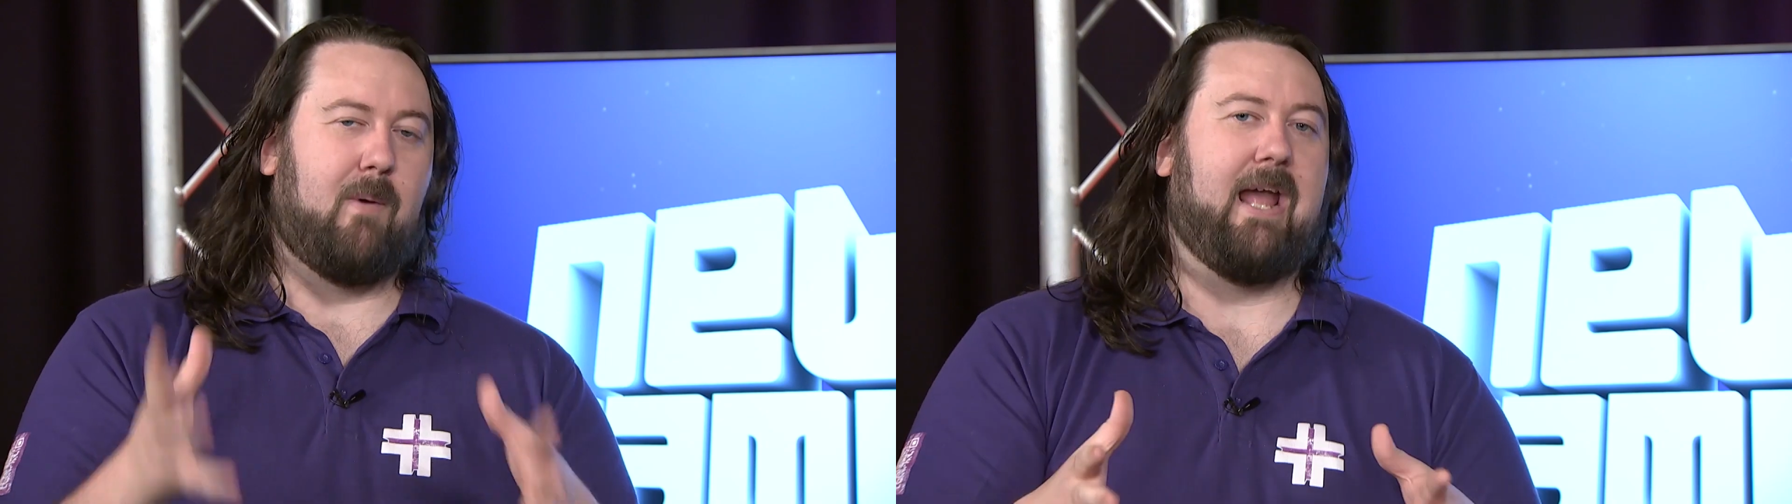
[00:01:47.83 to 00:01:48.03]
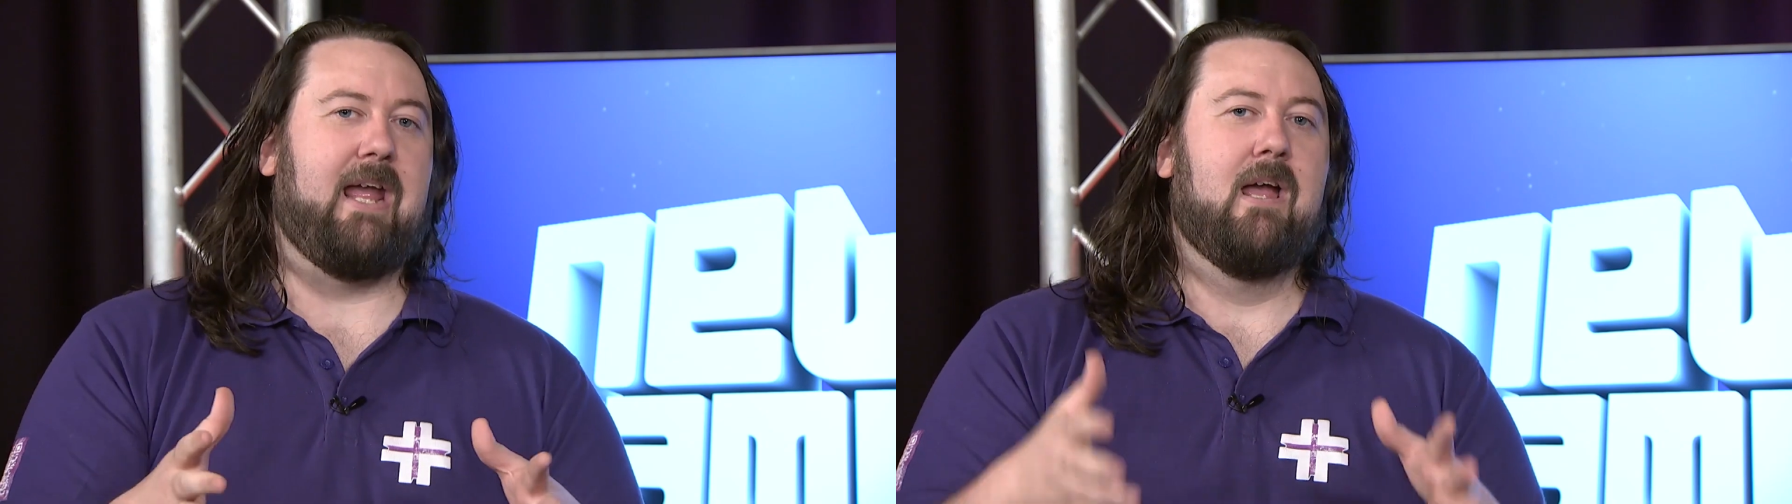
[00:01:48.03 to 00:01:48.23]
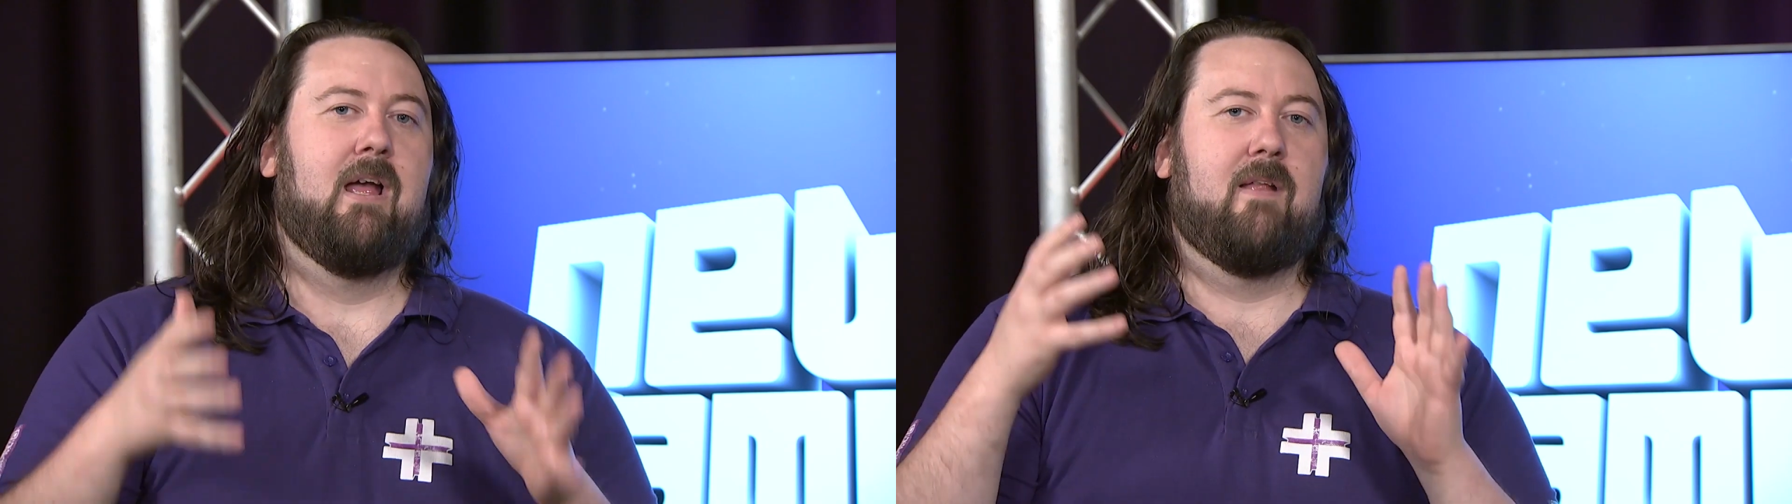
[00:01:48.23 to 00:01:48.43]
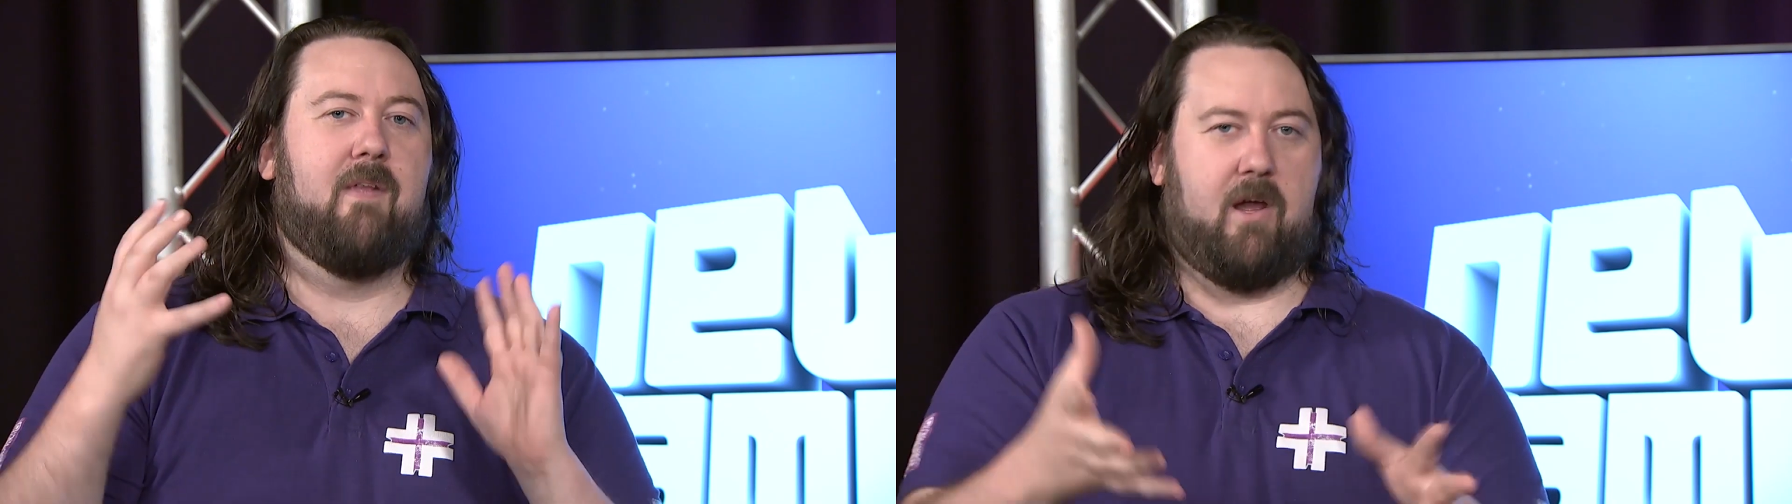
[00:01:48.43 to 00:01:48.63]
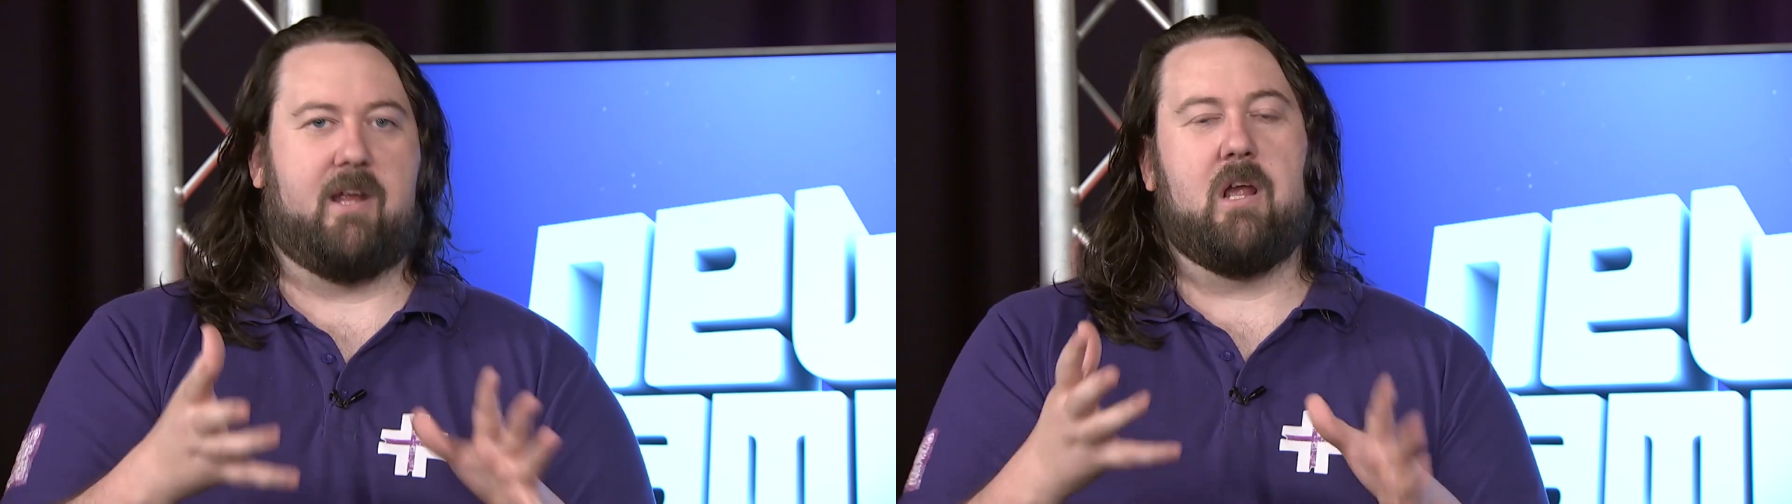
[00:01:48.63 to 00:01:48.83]
way
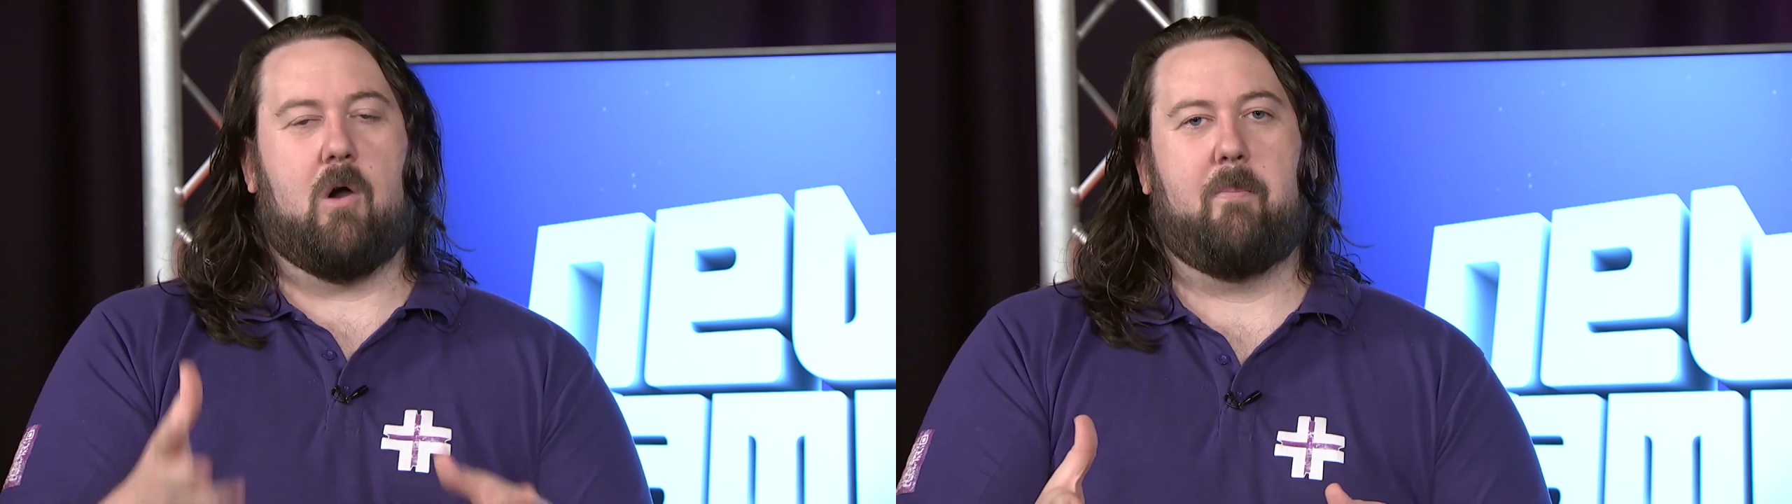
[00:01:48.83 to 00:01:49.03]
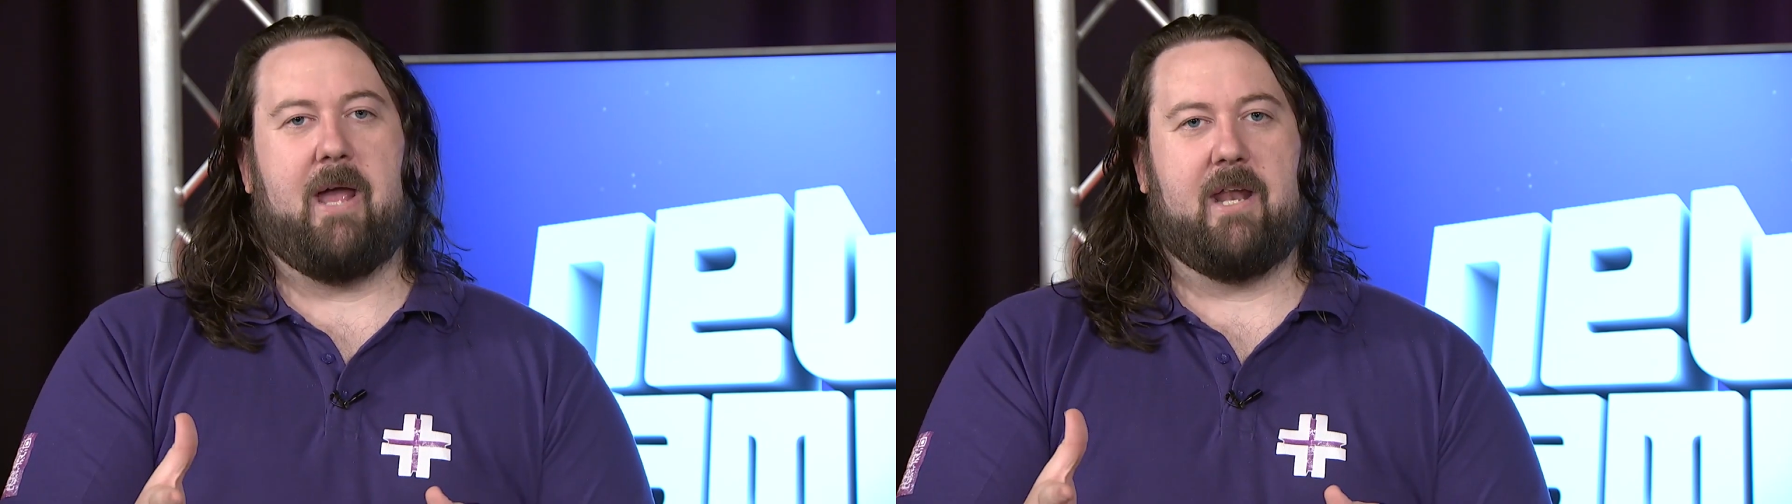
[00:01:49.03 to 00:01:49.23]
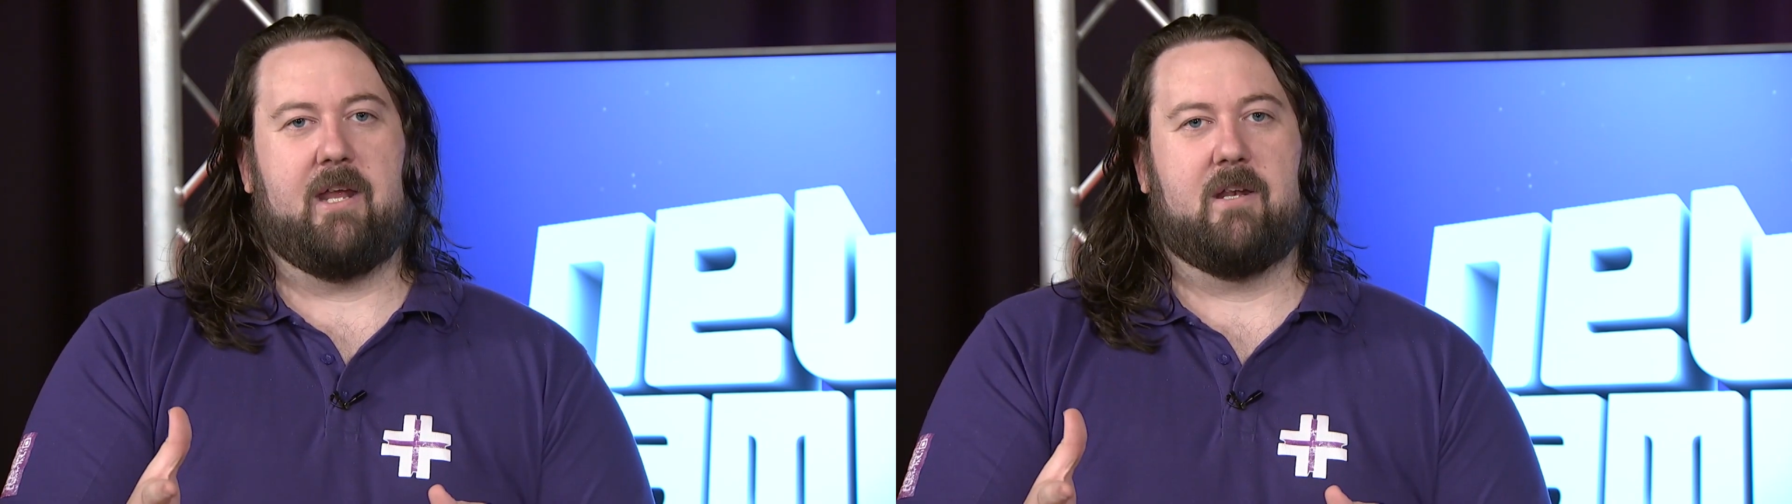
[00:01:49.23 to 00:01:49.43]
that I can go about